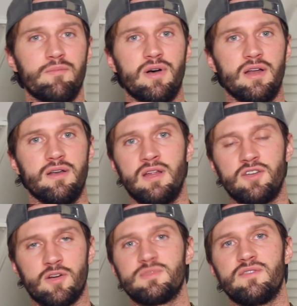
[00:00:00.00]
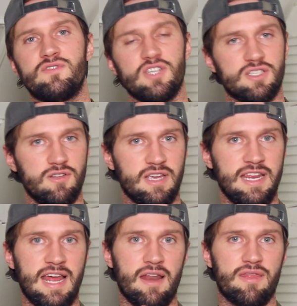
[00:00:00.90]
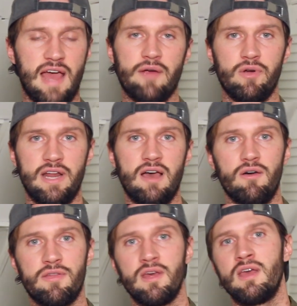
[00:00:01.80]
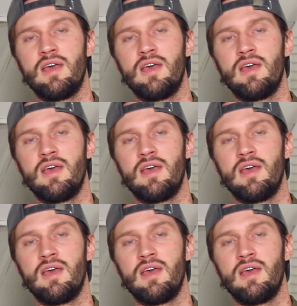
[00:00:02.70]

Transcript: But in terms of just looking at thyroid health,